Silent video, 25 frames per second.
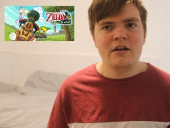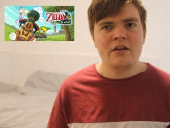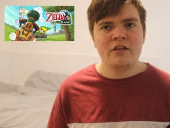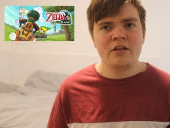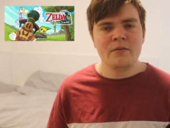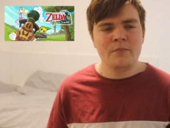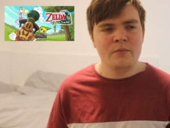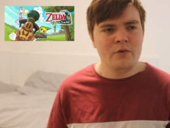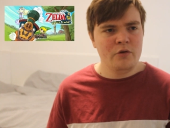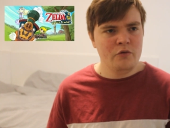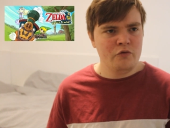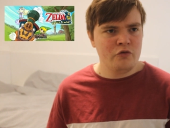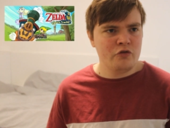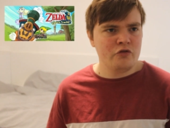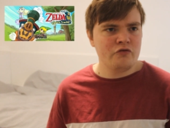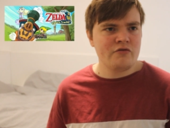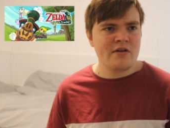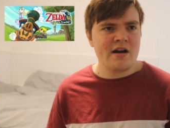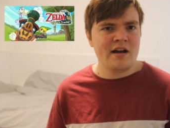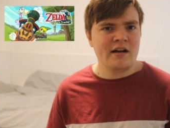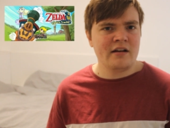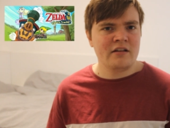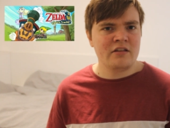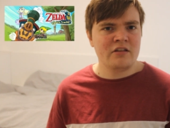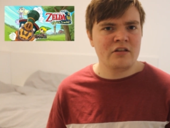some new
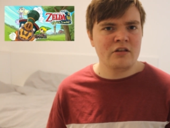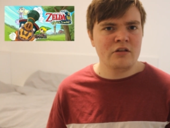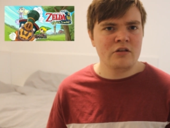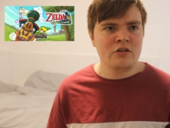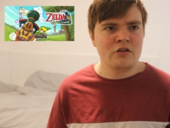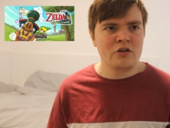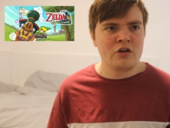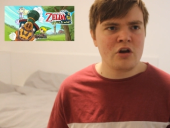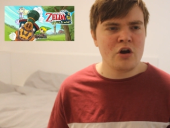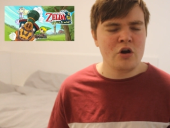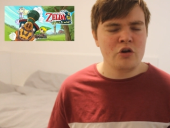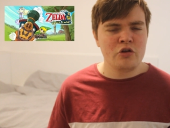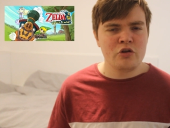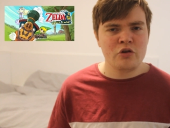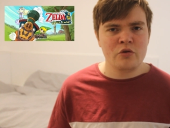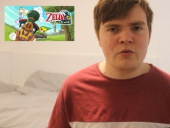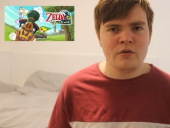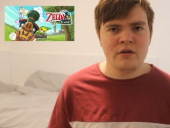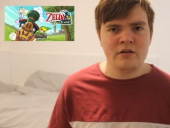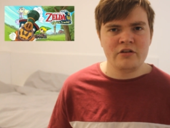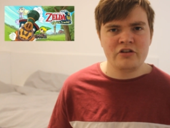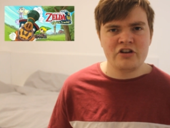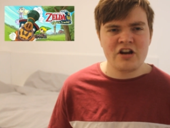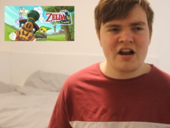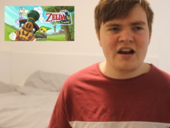tracks to, to go to
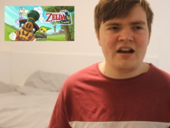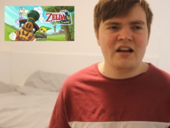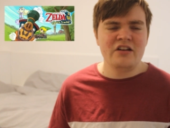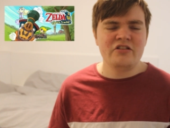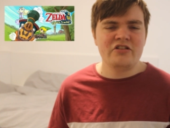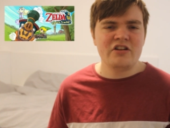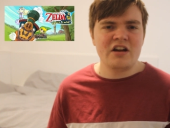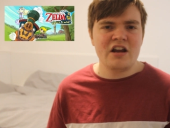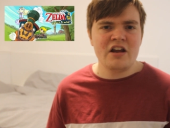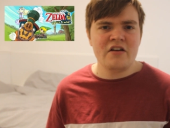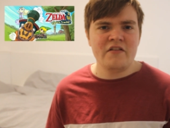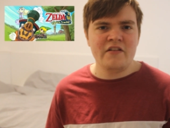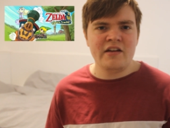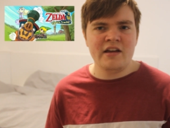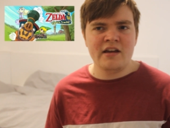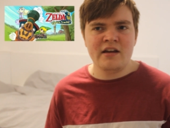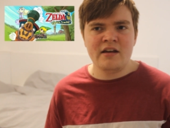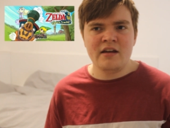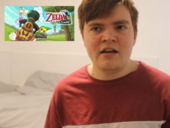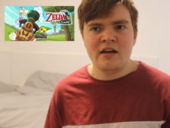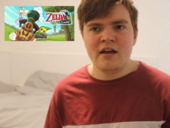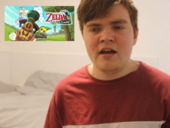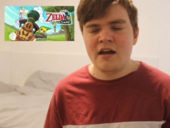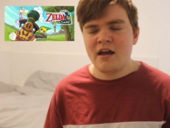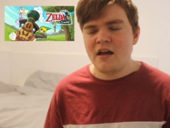a challenge
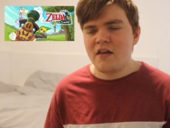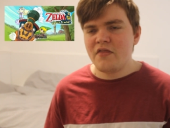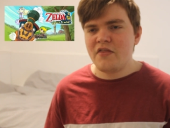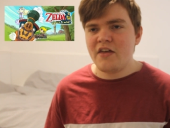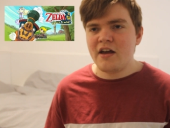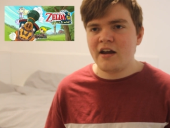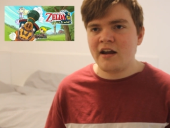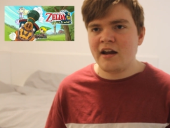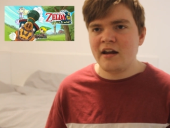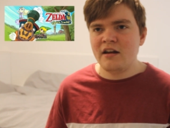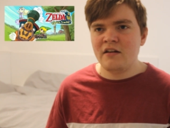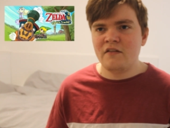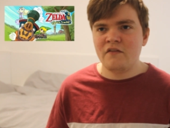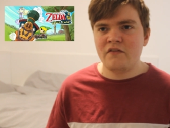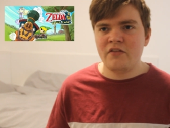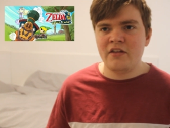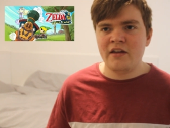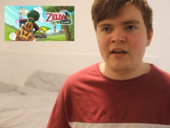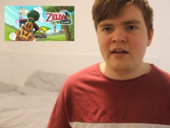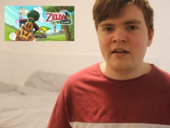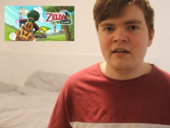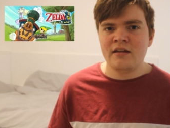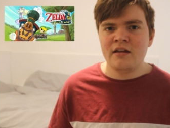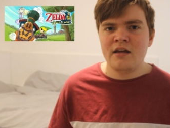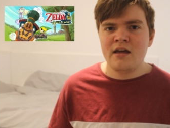area, that kind of
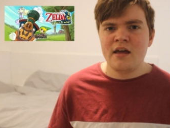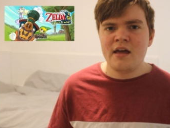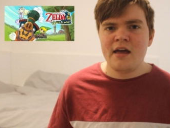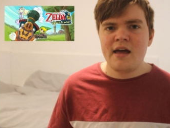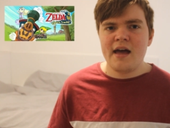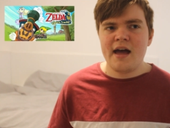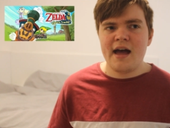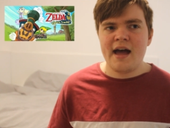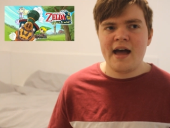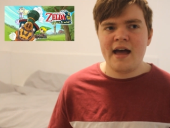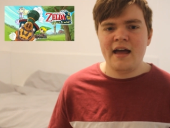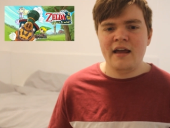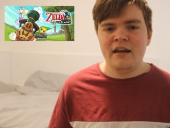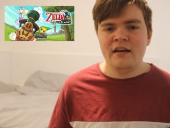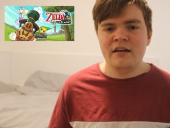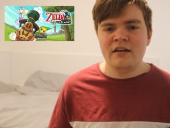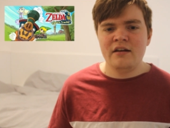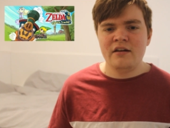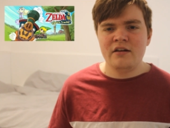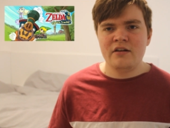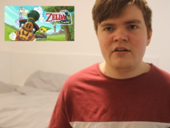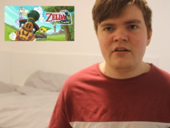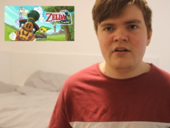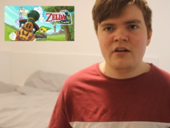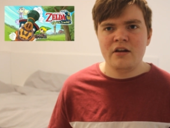thing,
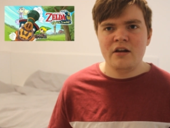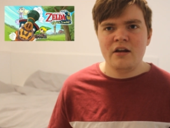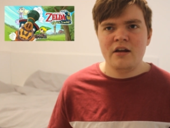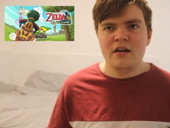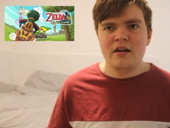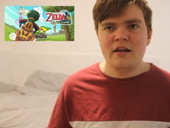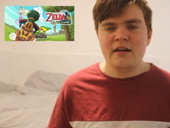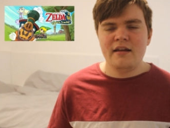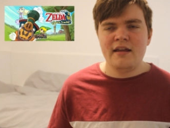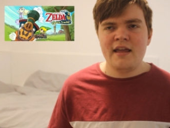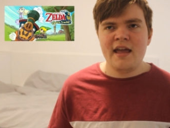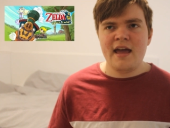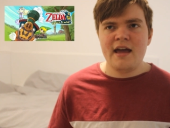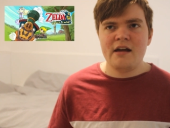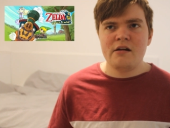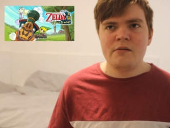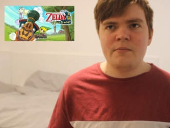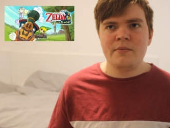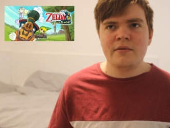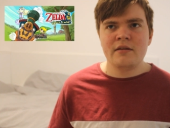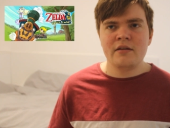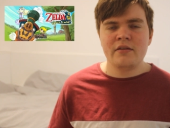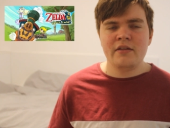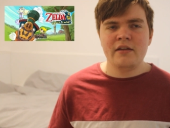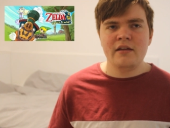and yeah, it'll
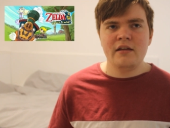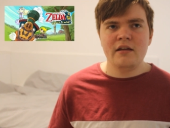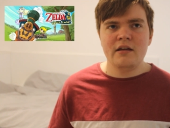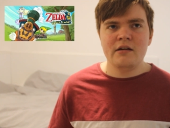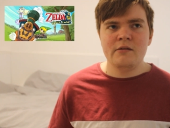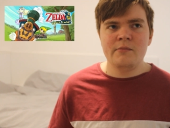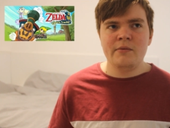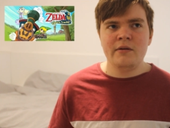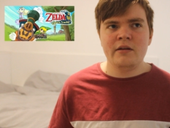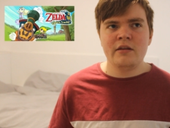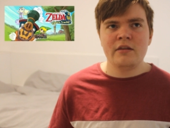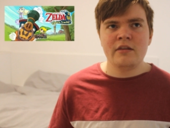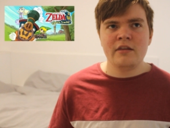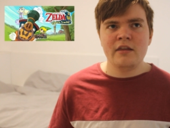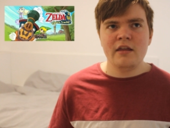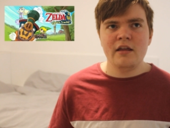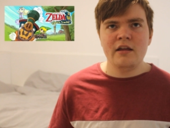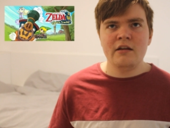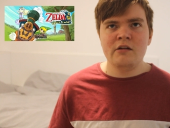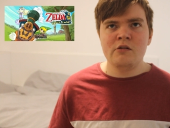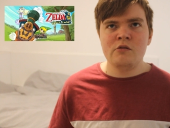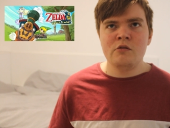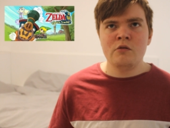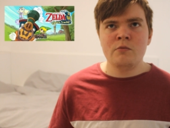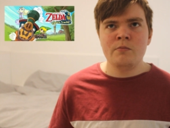be something, it'll be,
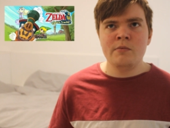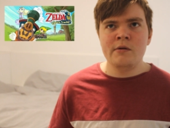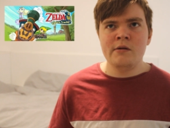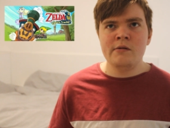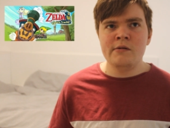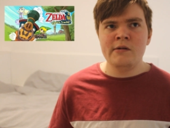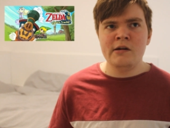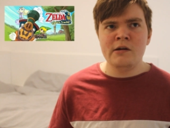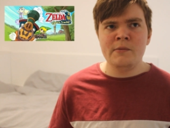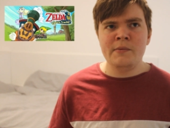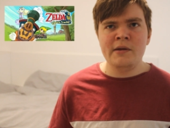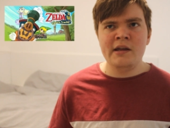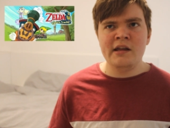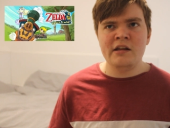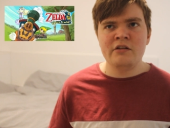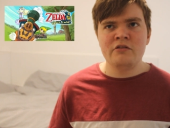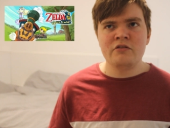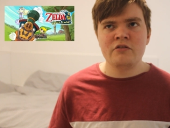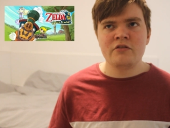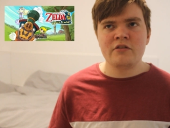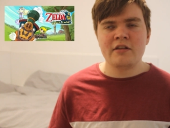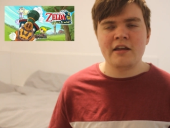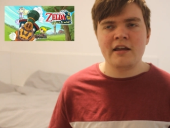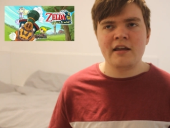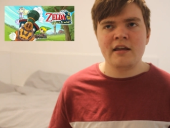it'll, it'll be
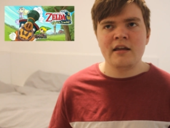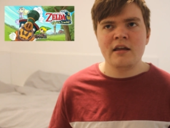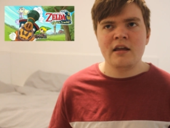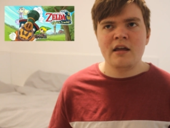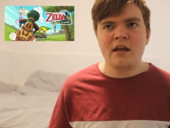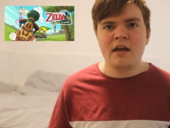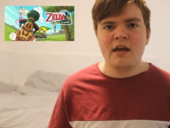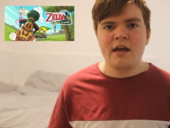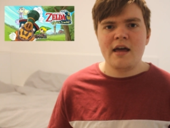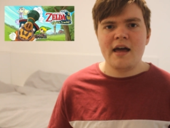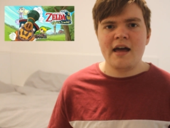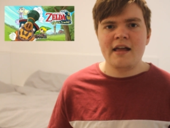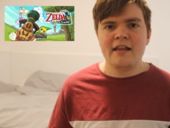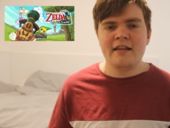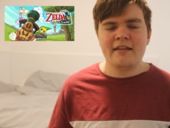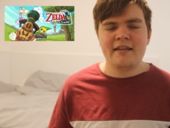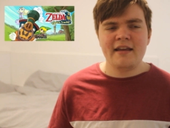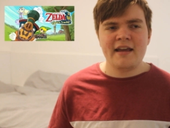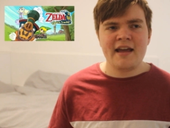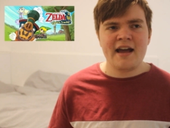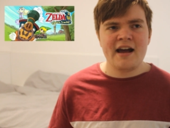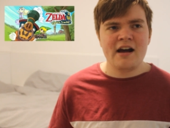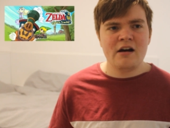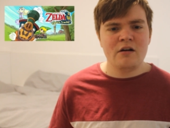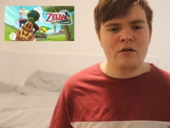interesting to
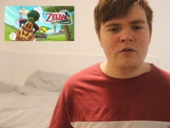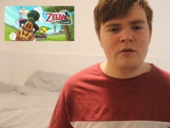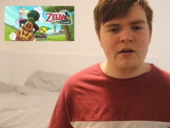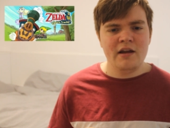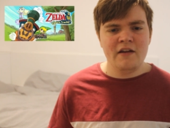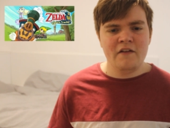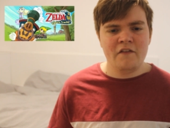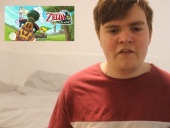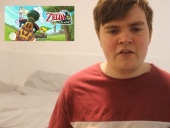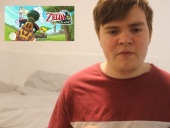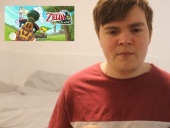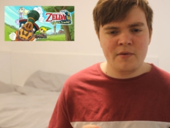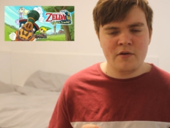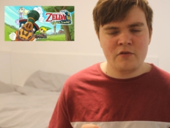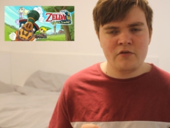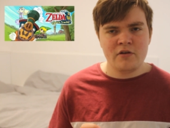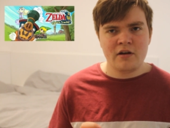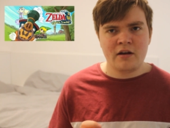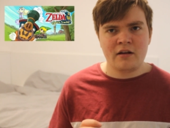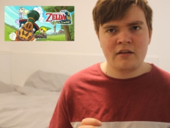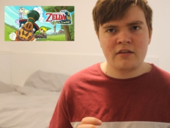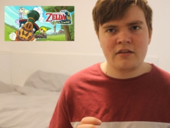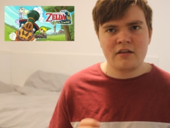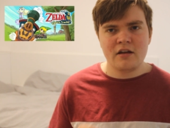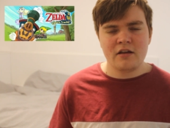see how, if
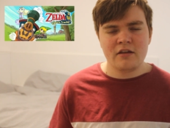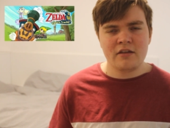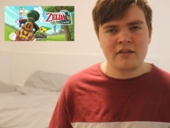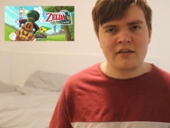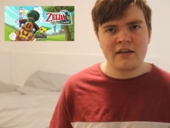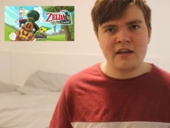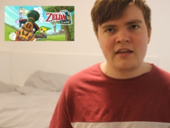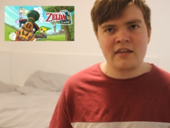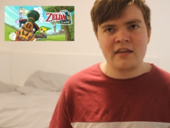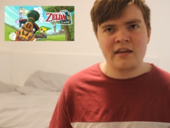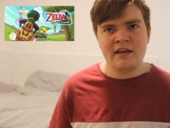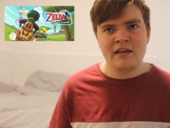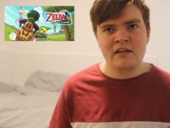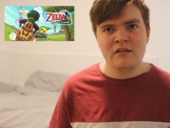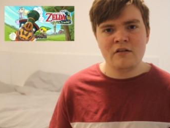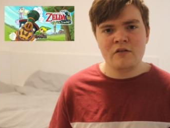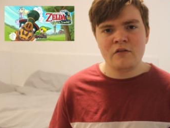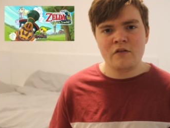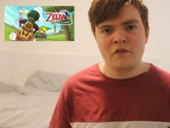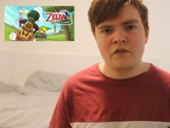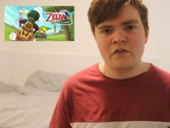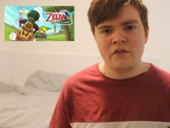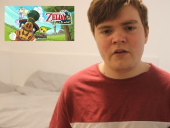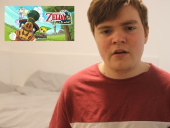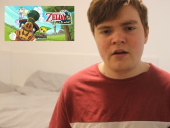Tracks does get a sort
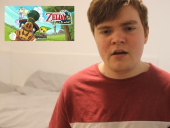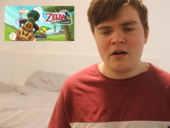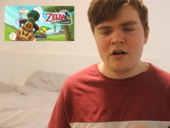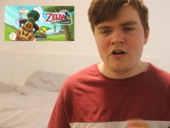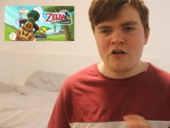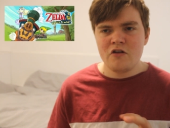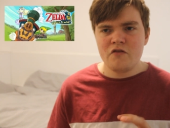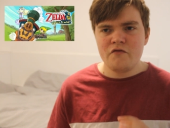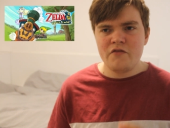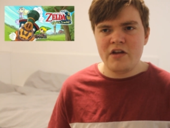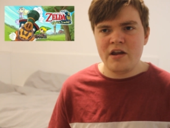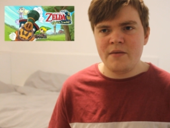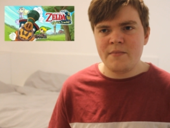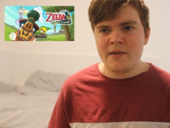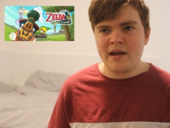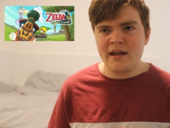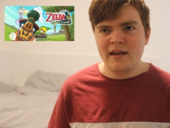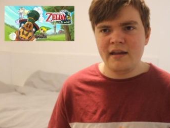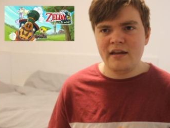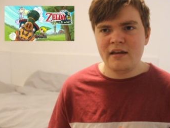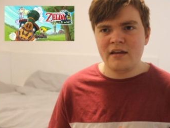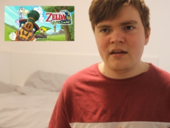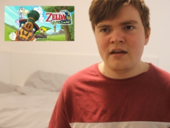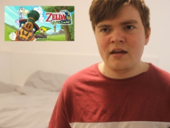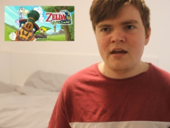of
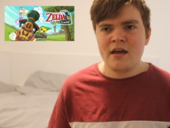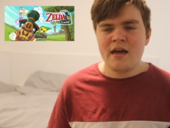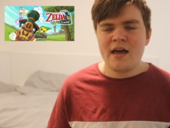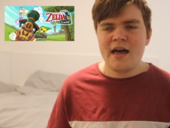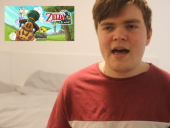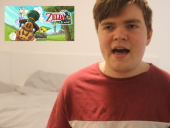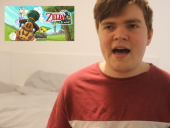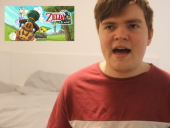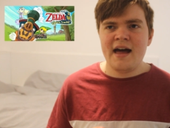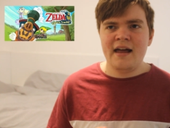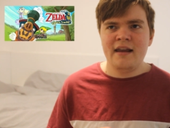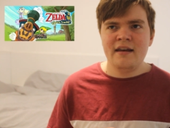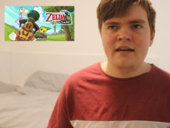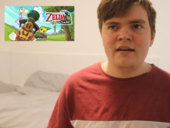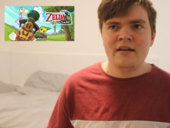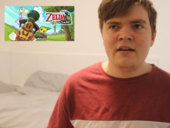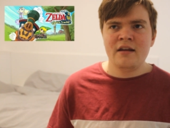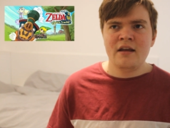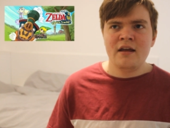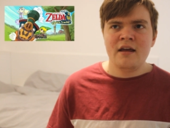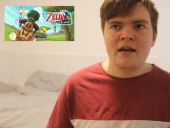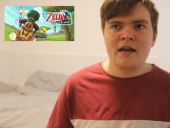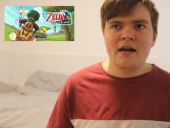remake, and